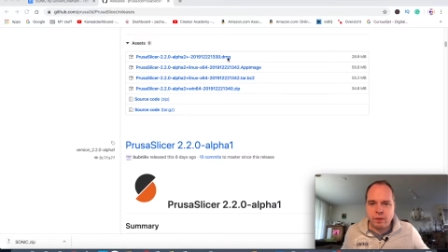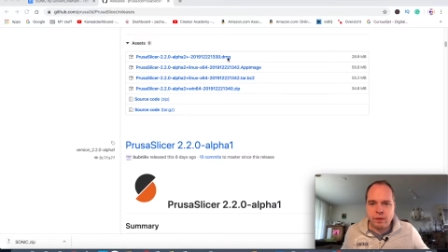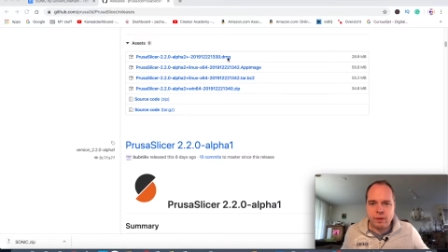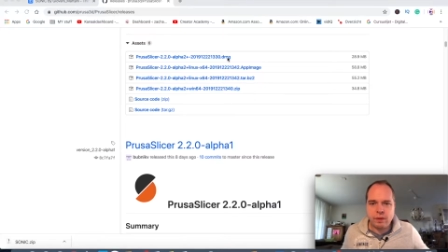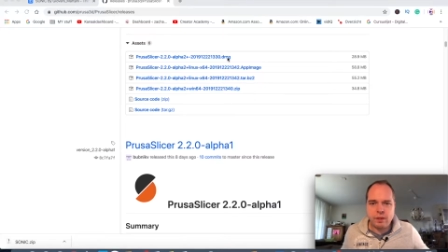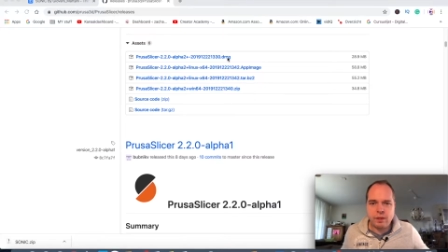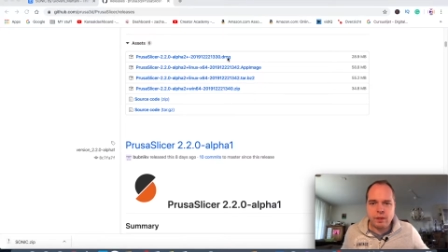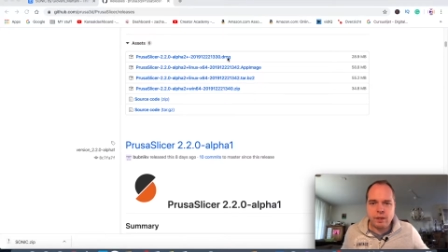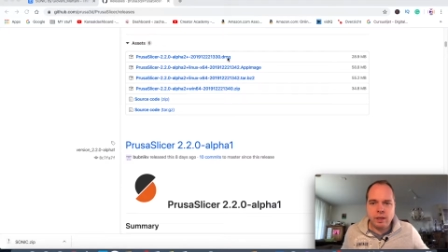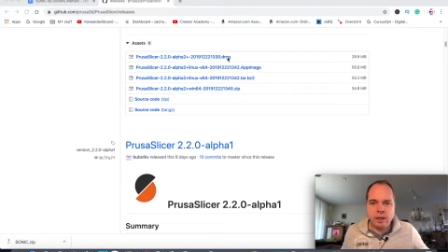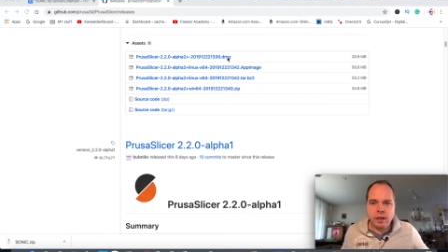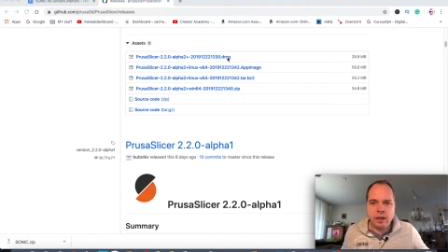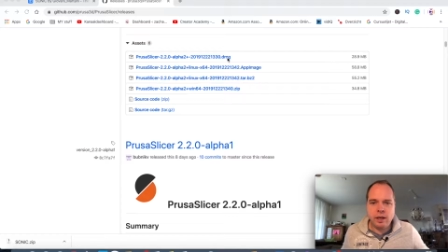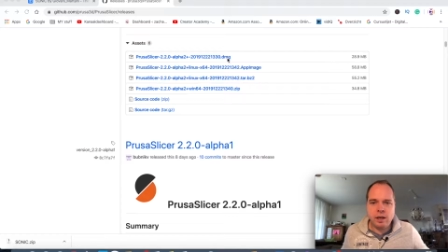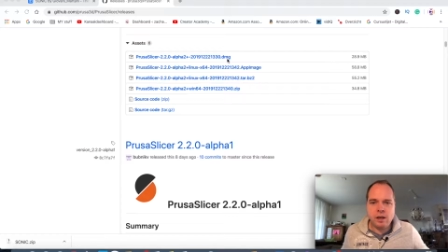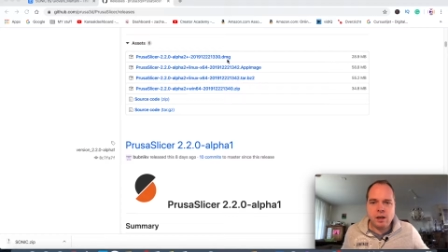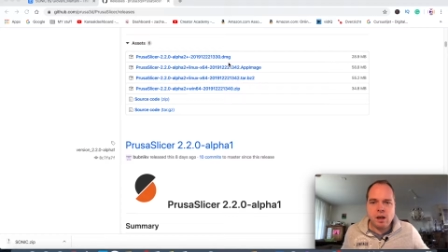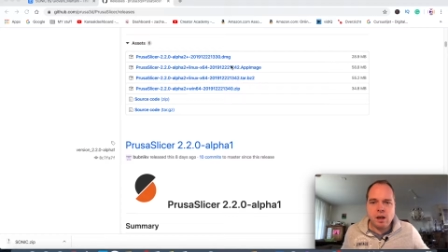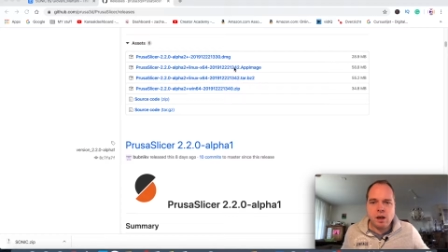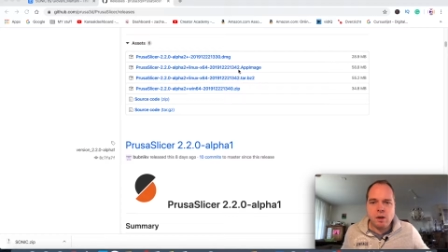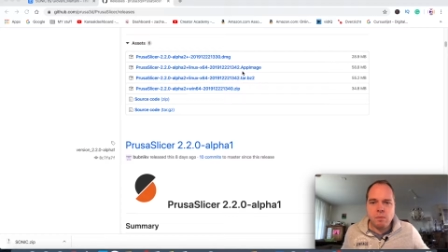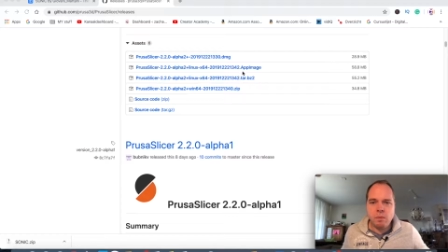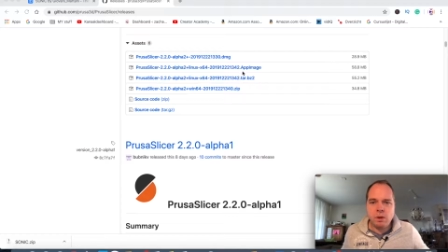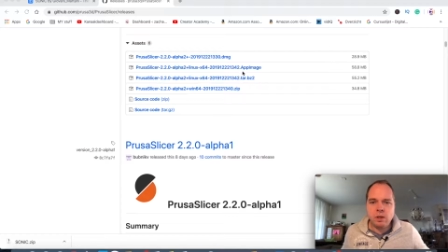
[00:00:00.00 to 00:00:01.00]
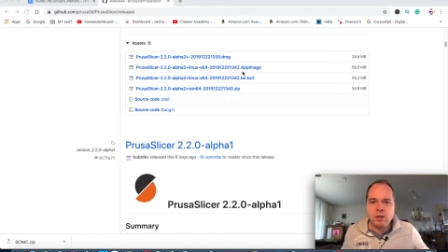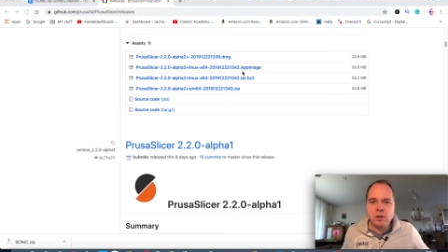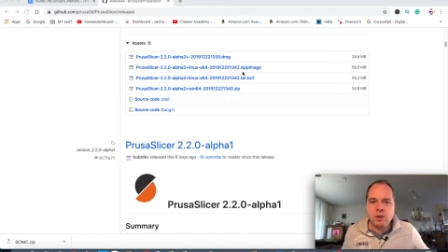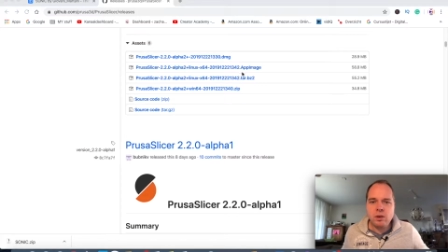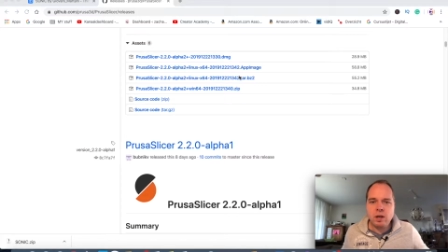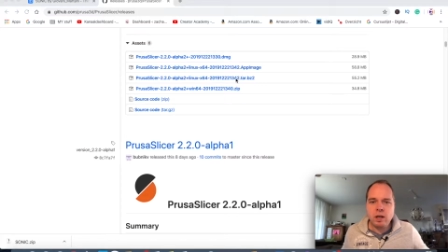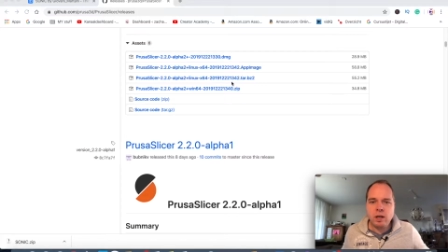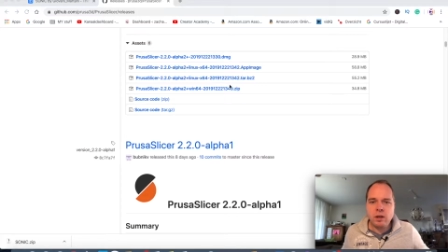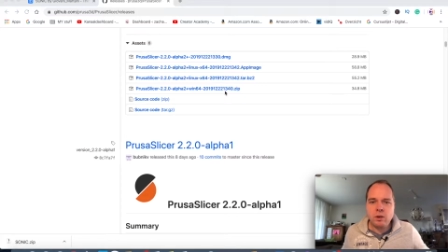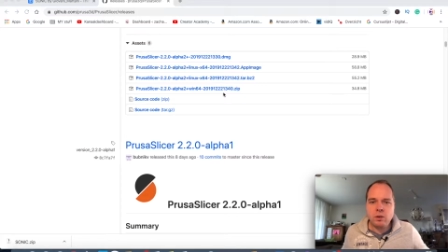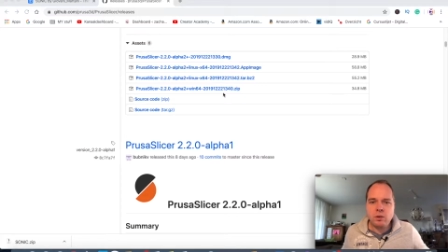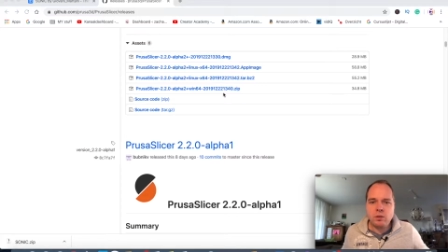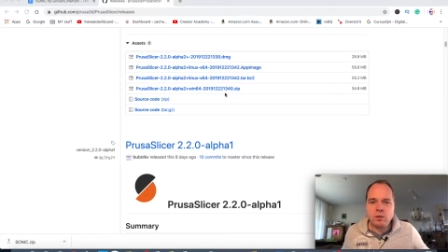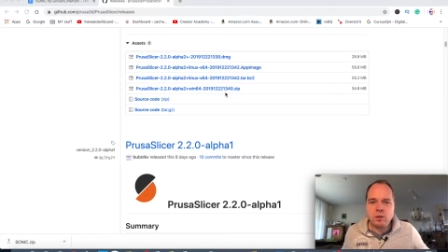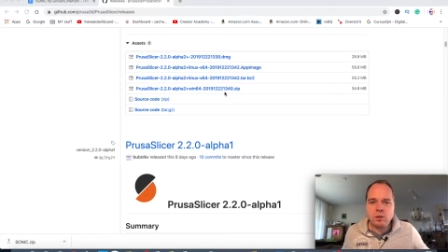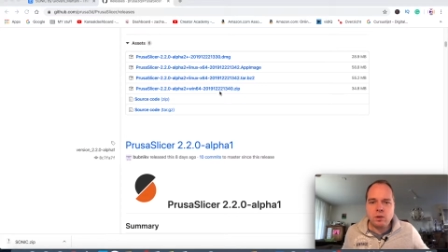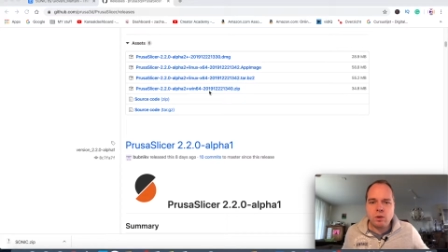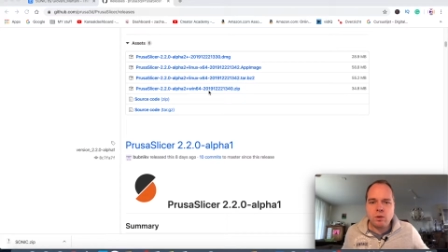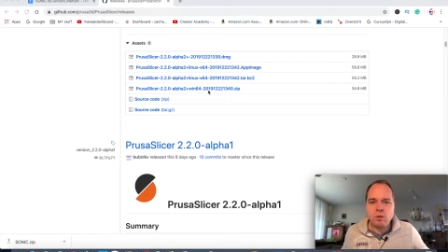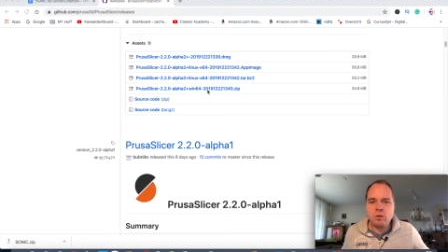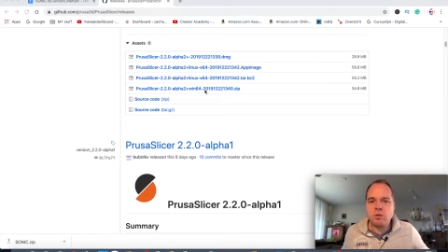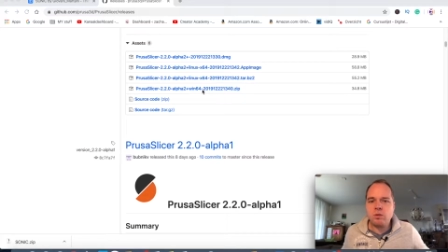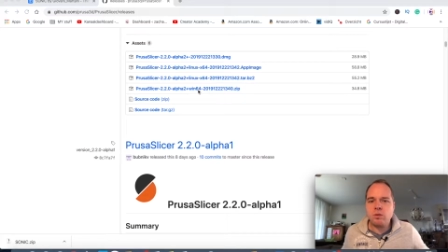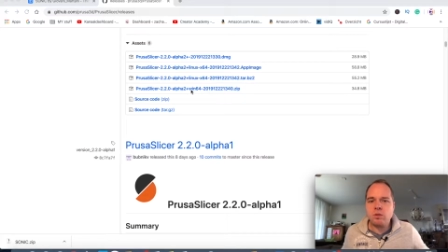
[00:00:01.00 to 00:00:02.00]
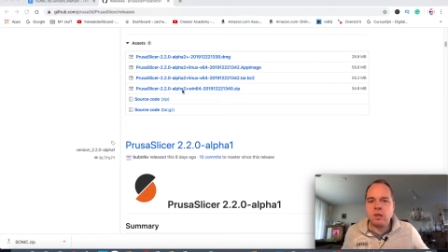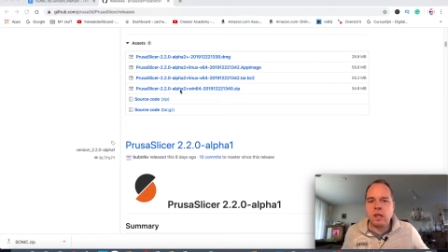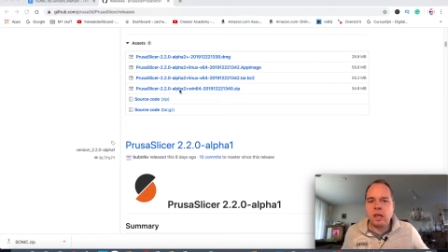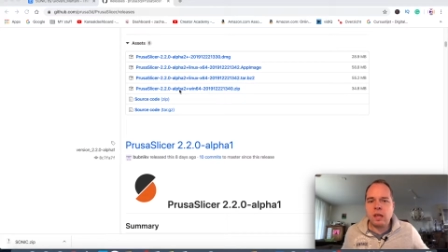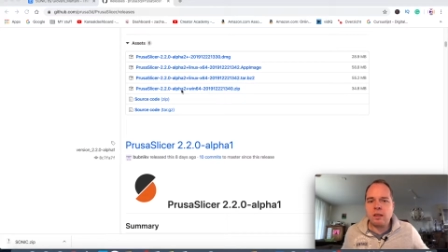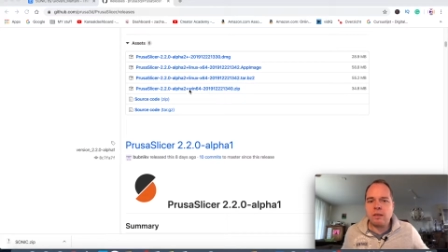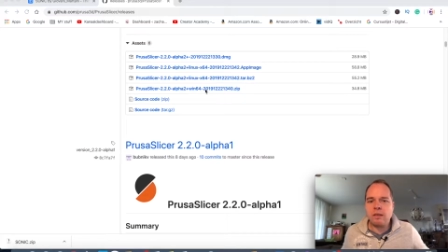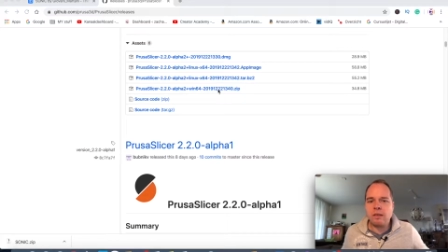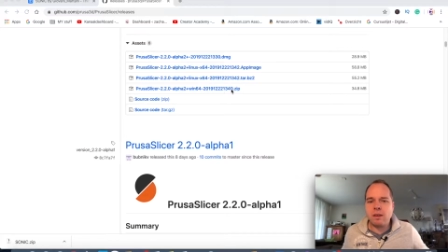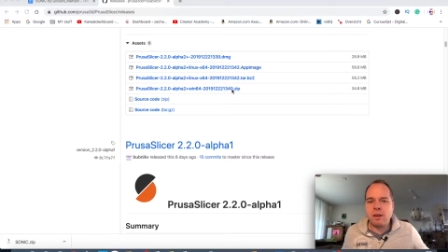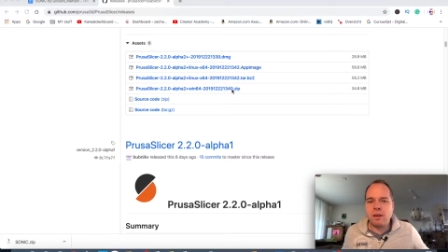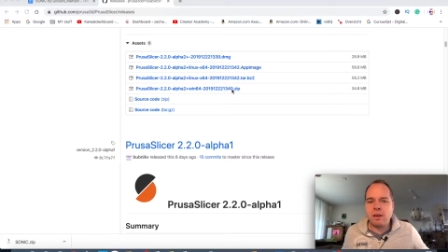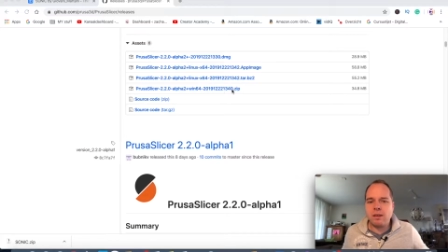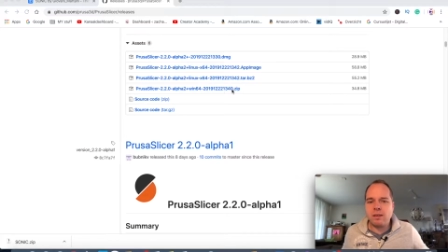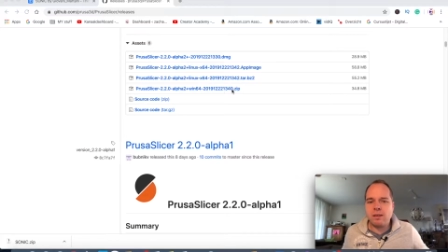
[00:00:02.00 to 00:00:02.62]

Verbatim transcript: yeah, but you can also take the